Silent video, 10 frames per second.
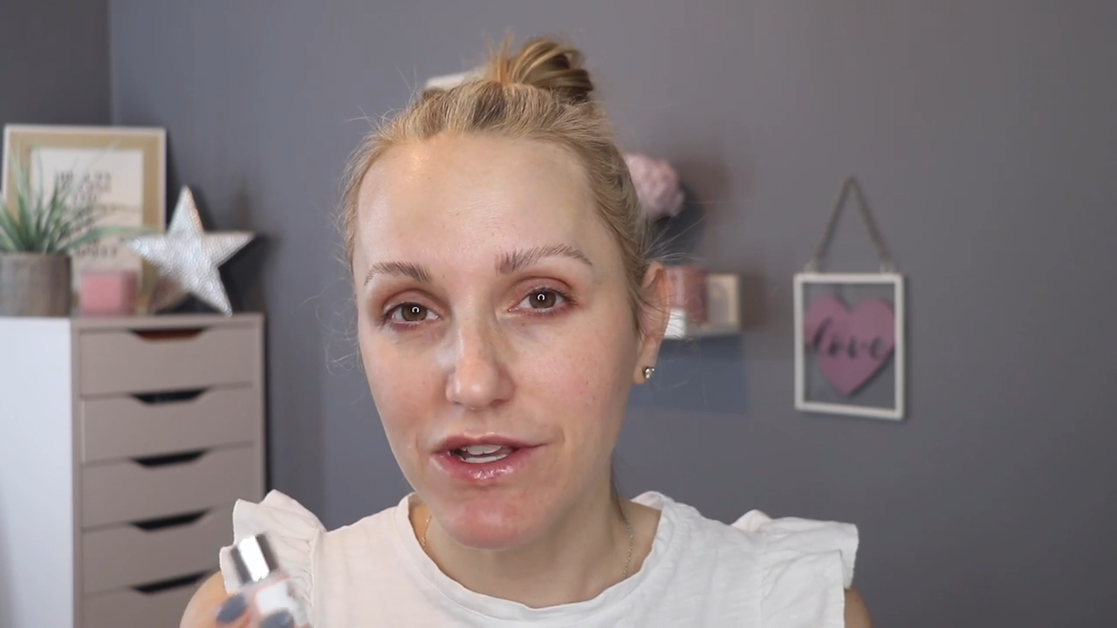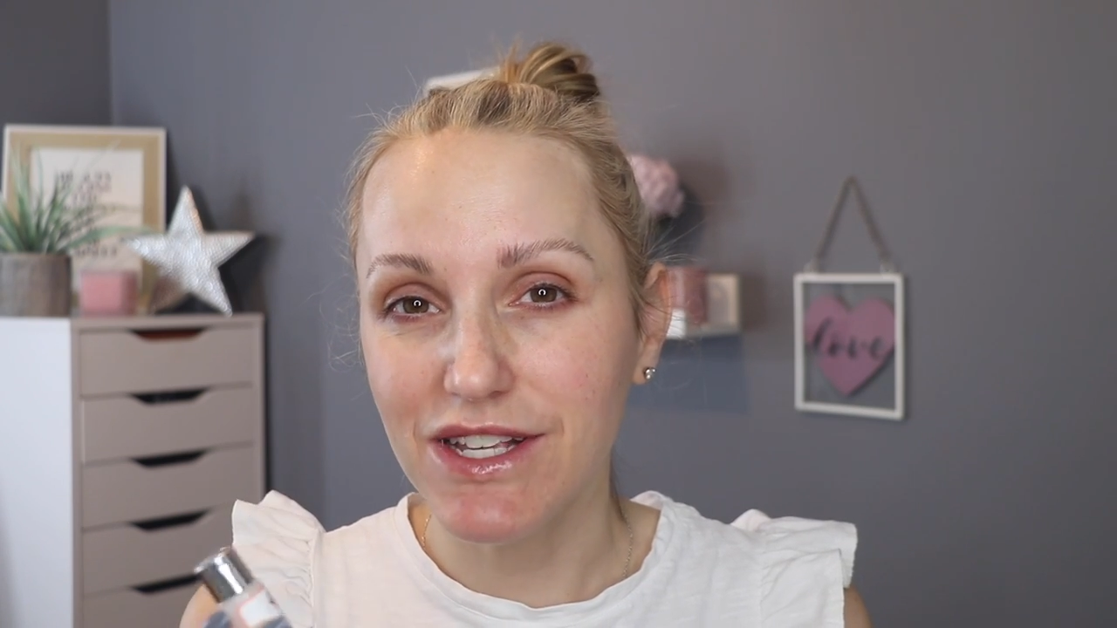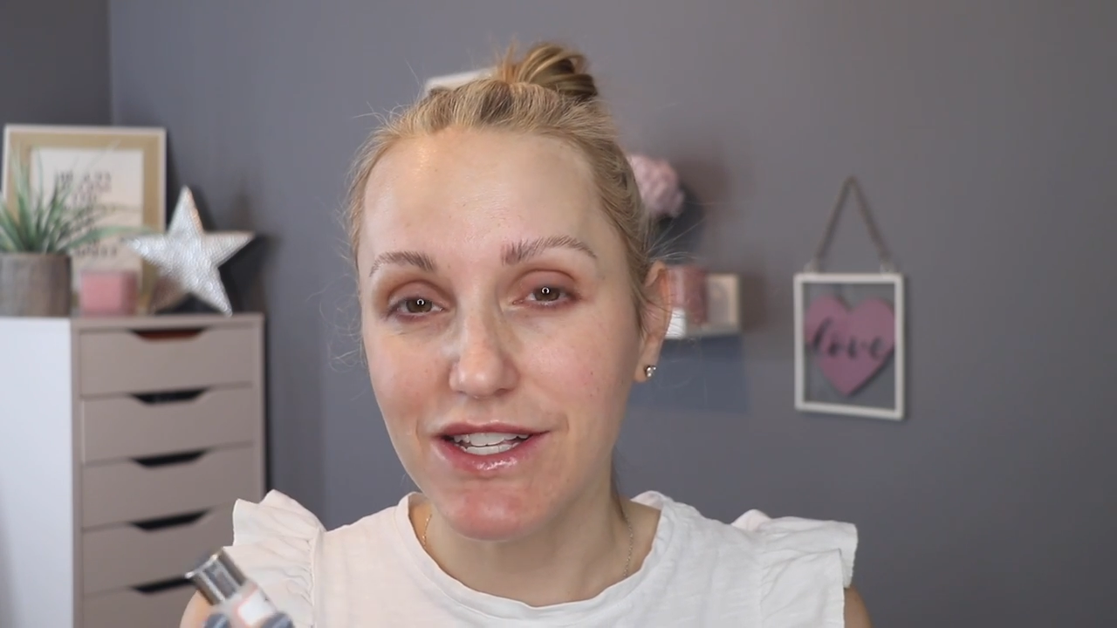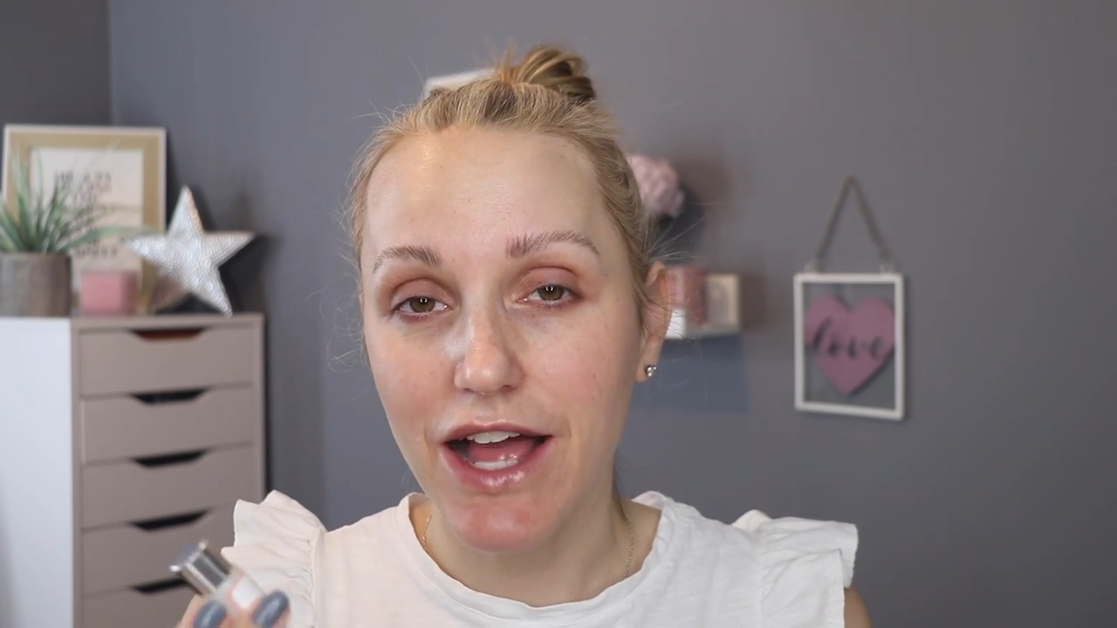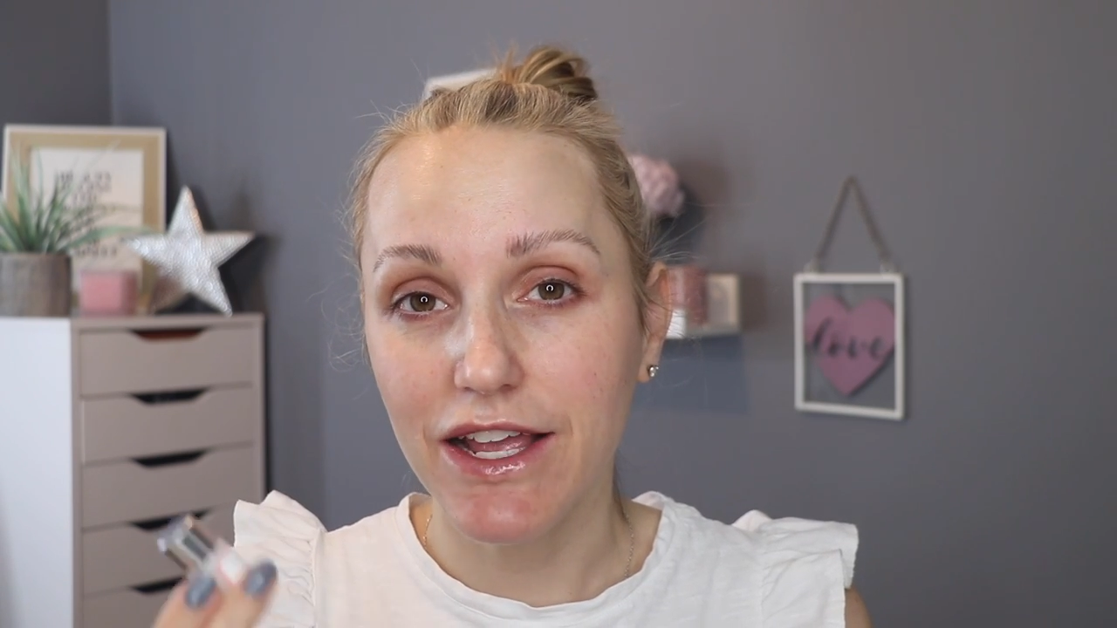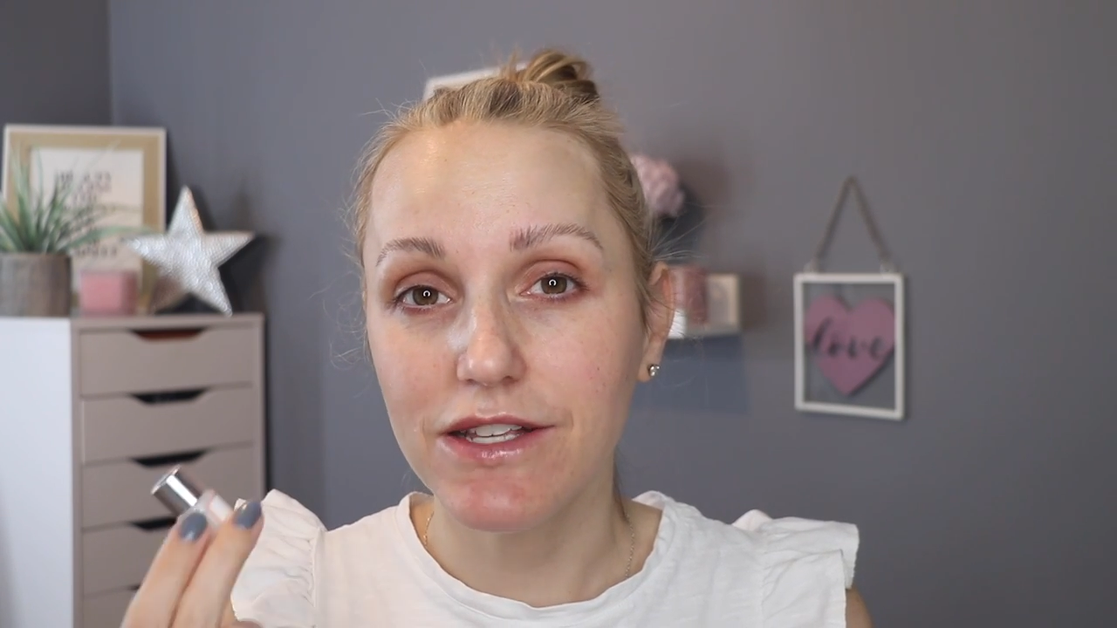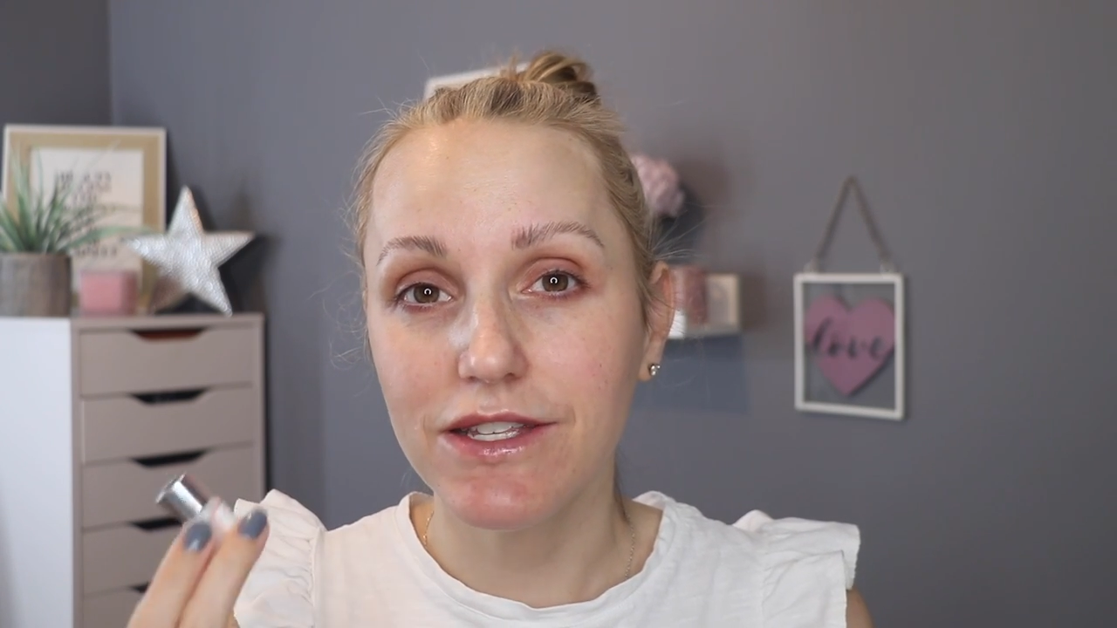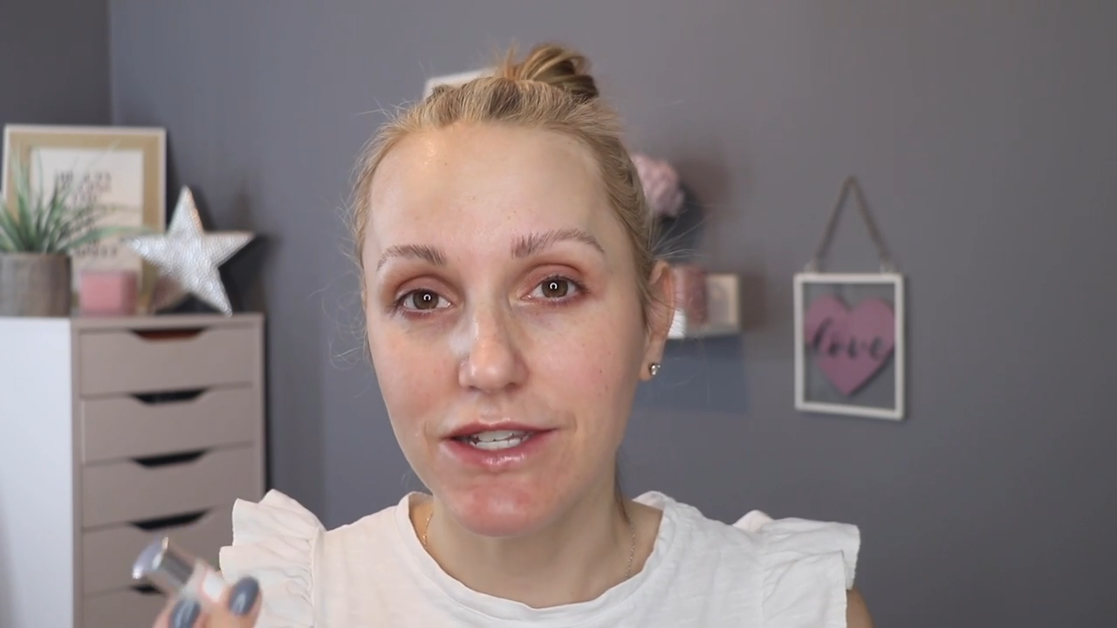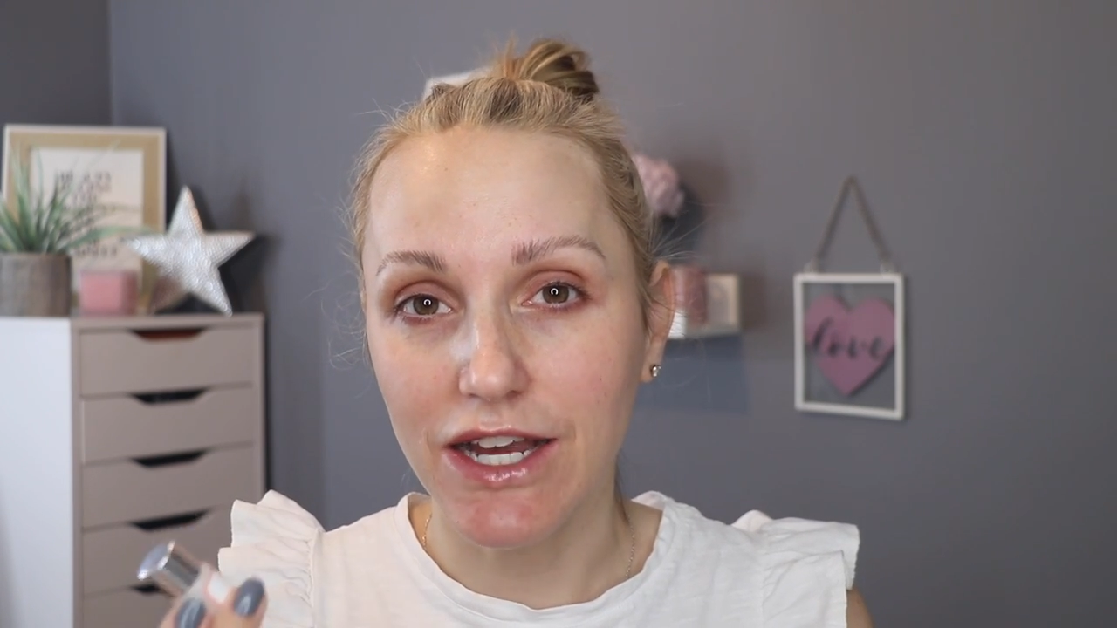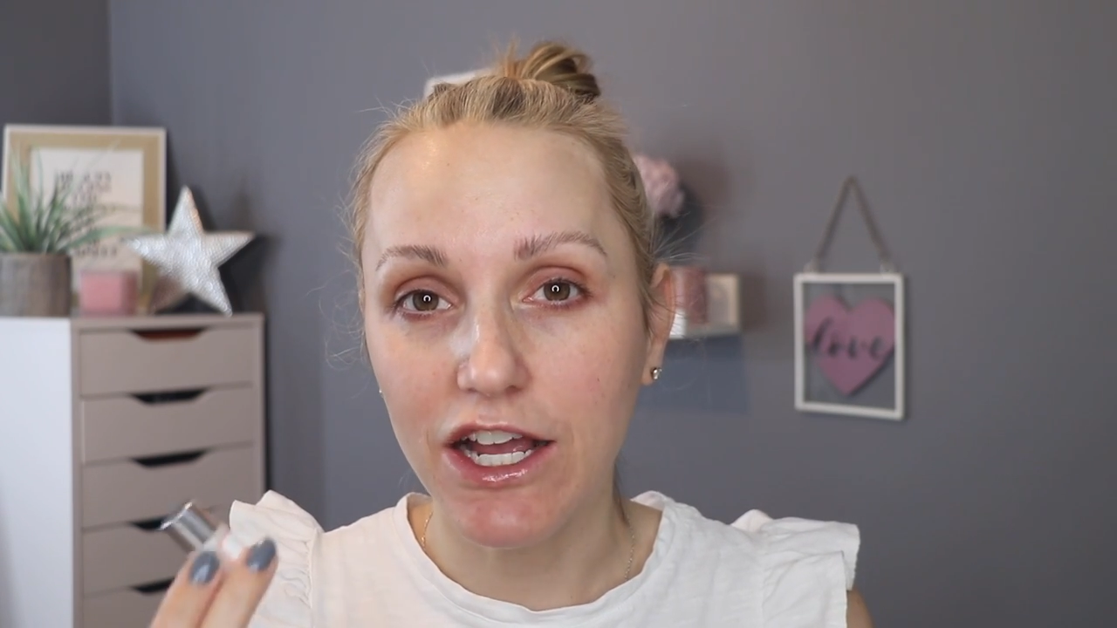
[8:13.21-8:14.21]
This is like a
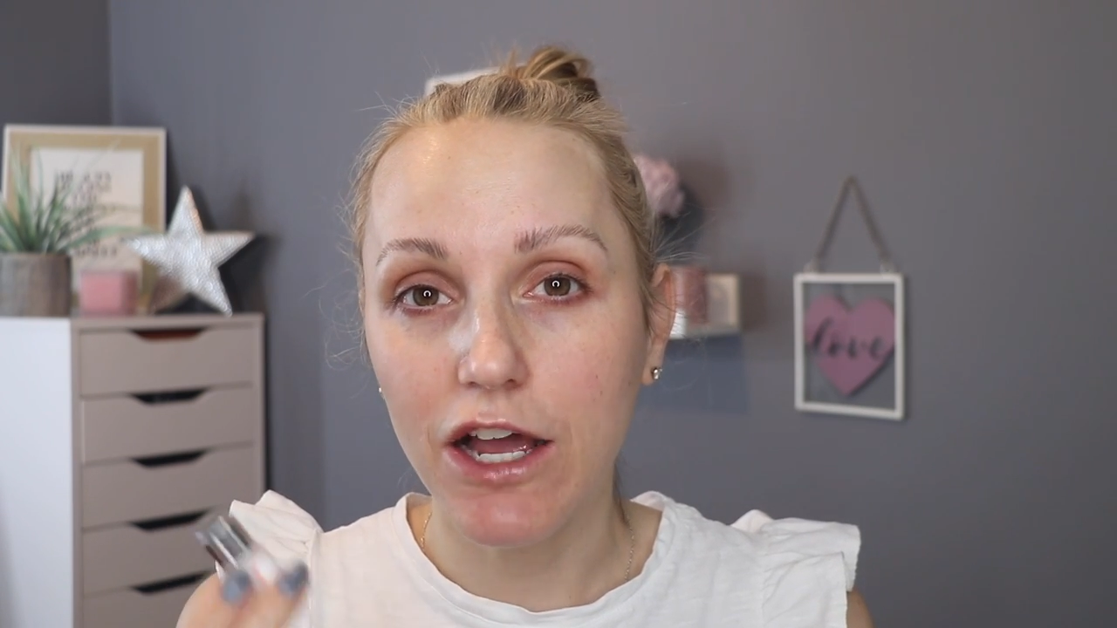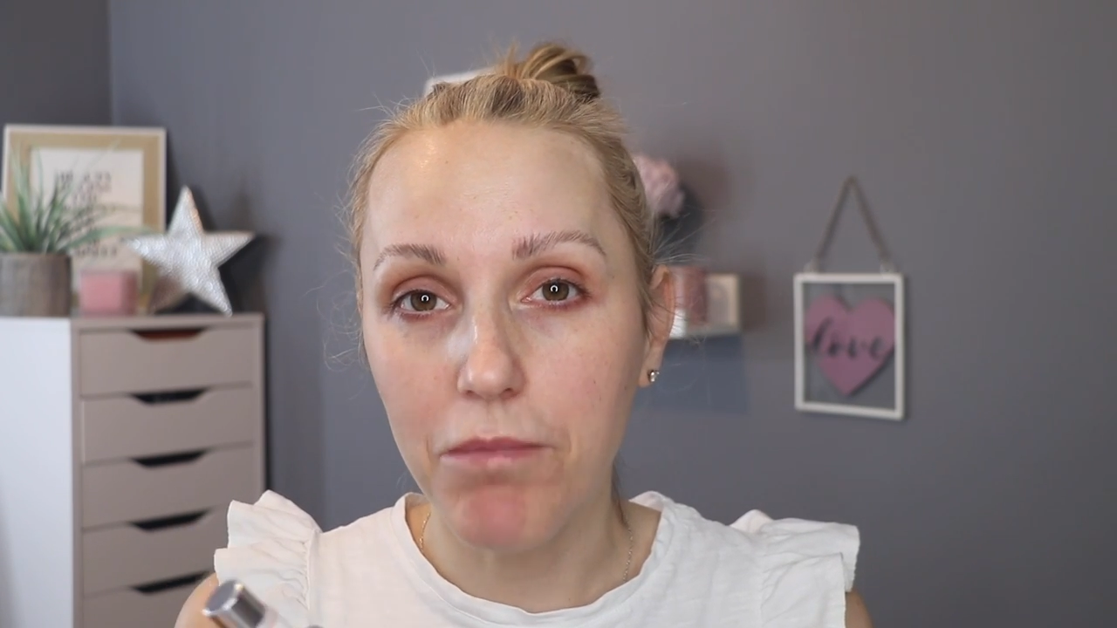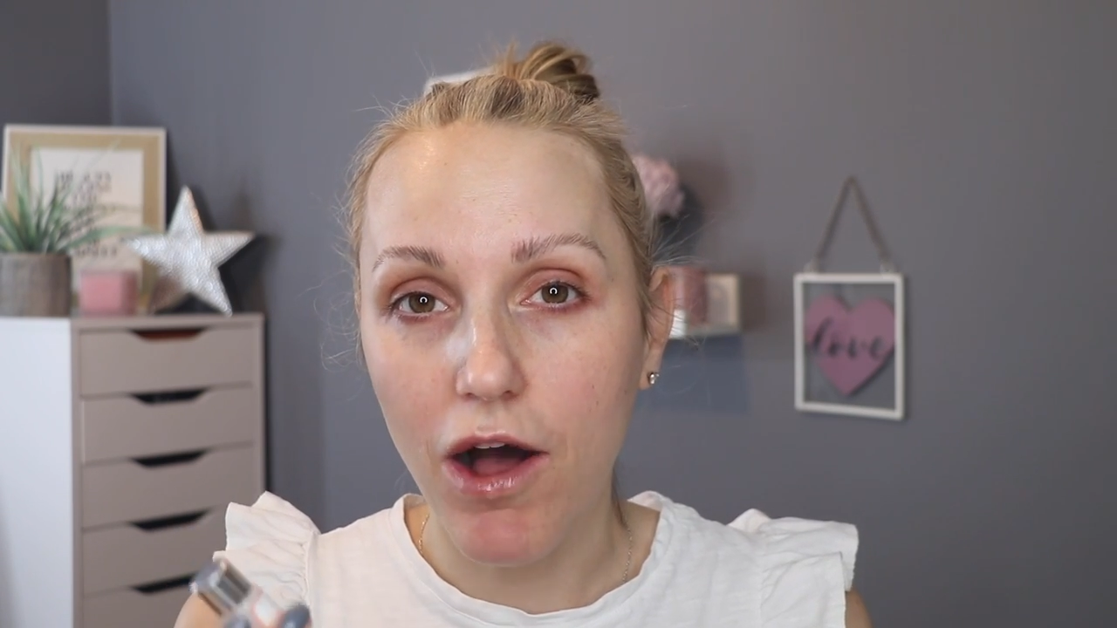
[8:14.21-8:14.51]
stink